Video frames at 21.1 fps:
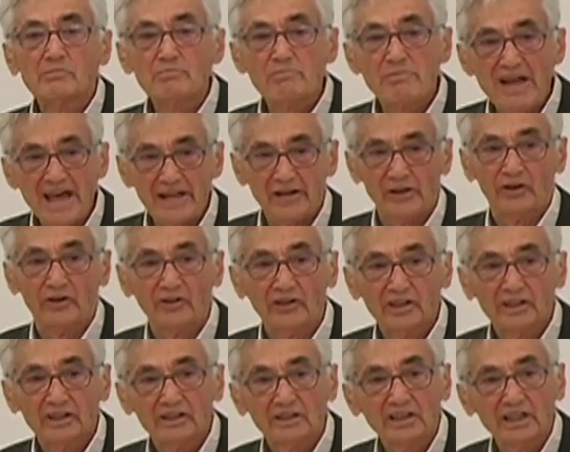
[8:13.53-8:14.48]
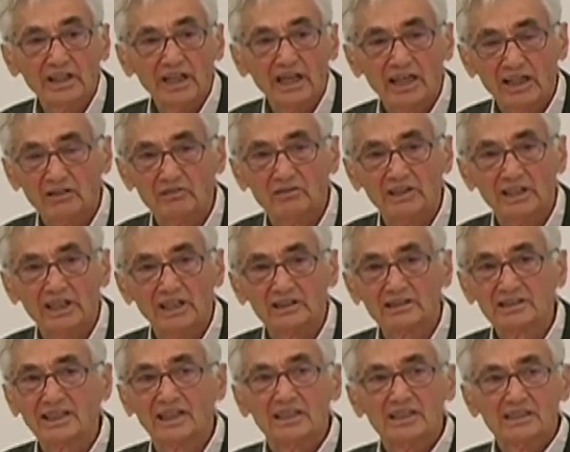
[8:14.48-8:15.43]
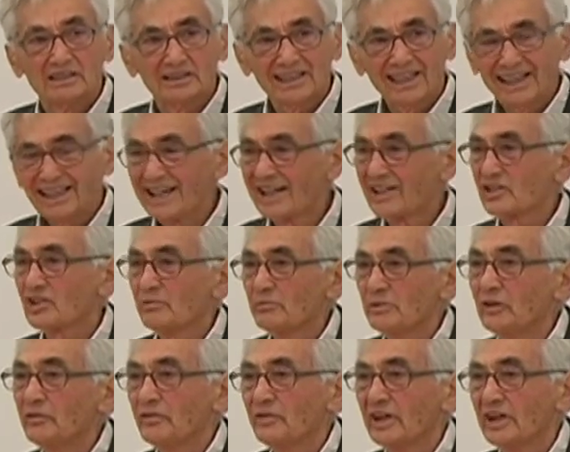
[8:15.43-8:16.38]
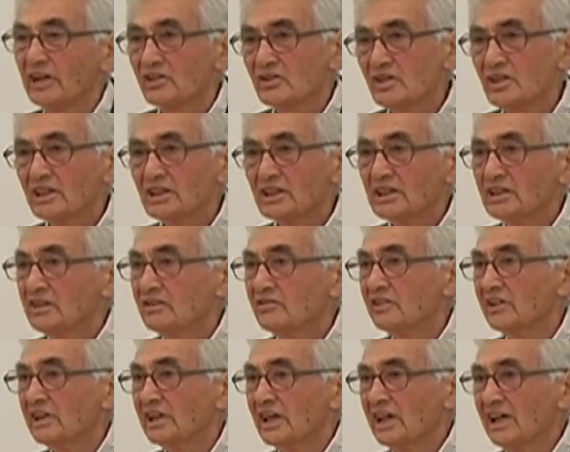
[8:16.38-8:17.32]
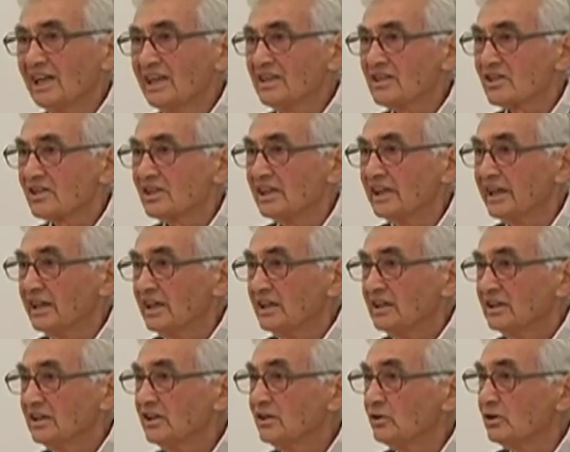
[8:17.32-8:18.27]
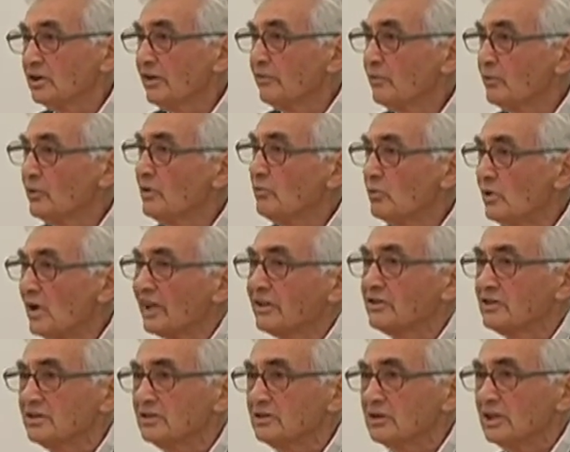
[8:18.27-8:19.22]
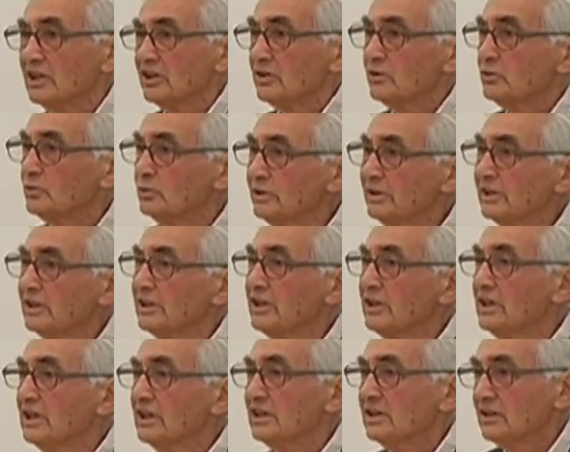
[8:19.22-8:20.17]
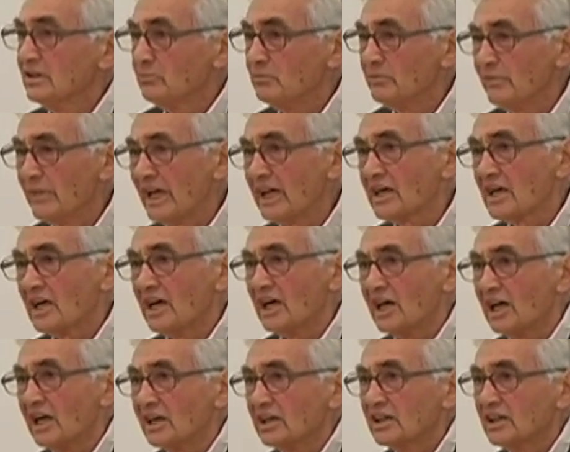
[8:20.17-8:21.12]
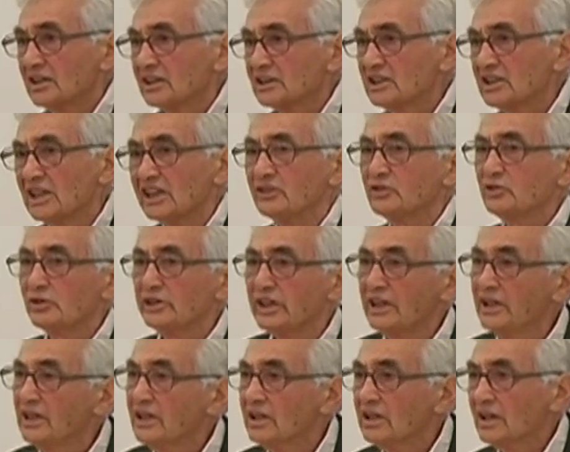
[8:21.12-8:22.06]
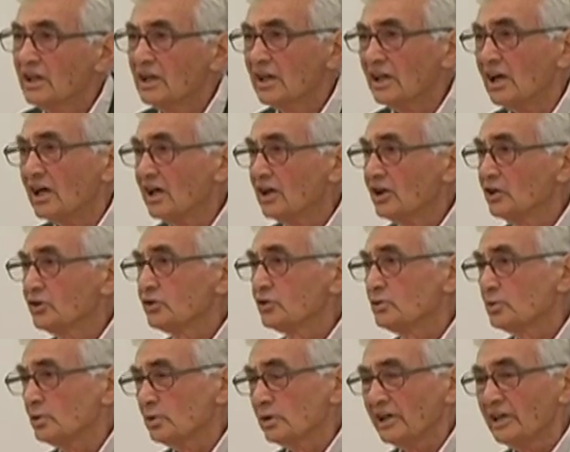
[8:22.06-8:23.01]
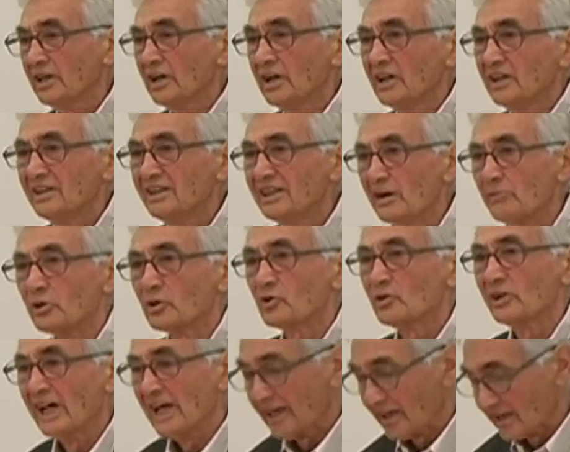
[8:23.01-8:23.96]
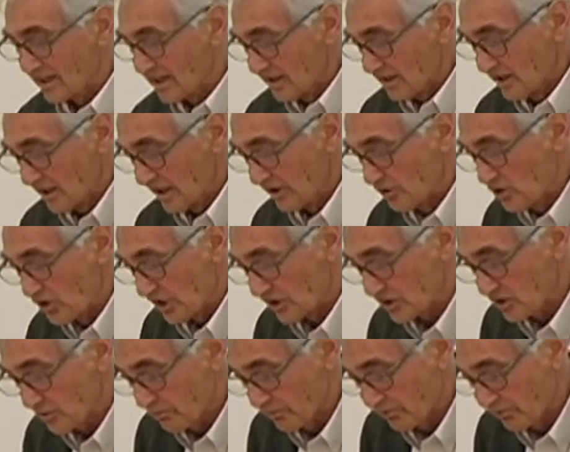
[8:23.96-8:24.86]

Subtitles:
better than anyone else. That has to be faced very honestly, you know, if we want to really make our country a truly democratic and just